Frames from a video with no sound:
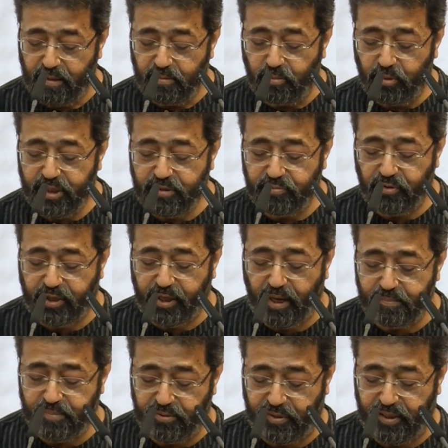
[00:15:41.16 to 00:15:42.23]
Which
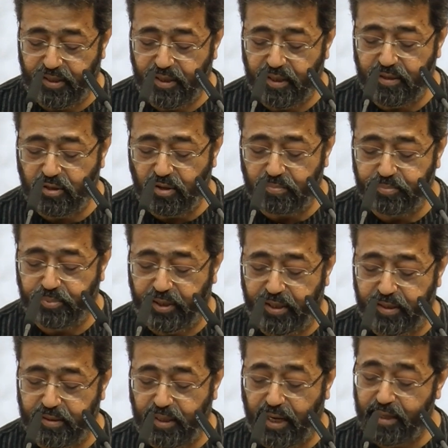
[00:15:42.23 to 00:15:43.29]
vocabulary can
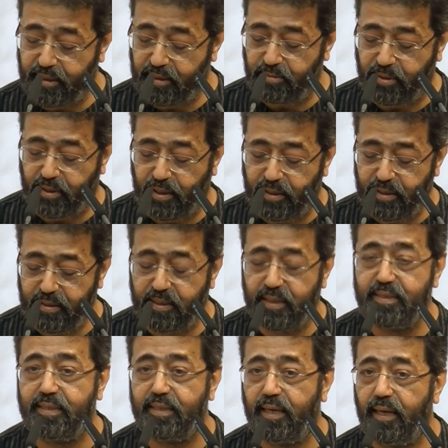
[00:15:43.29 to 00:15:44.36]
comprehend adequately
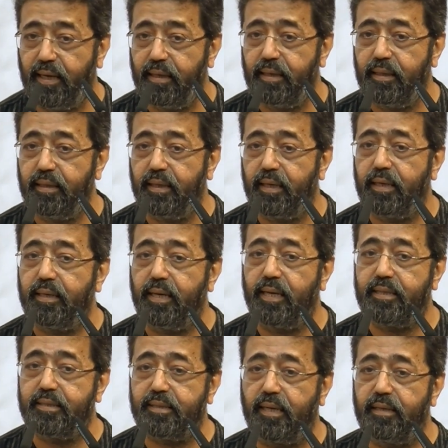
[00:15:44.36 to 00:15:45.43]
the scale and
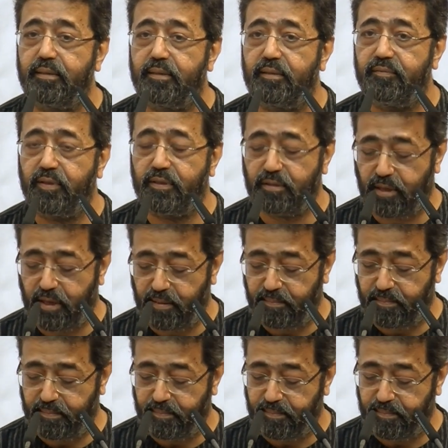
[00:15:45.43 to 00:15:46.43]
extent of a crime?